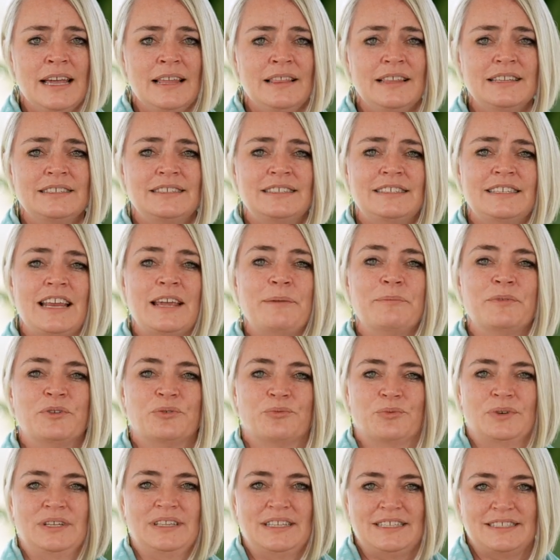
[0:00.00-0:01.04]
this statement
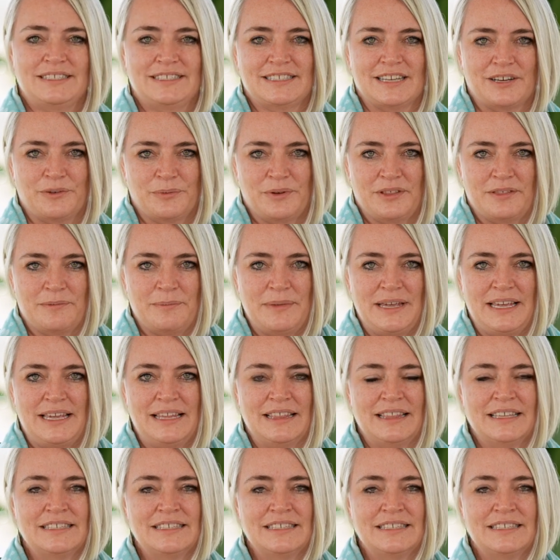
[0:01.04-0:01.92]
really stuck with me.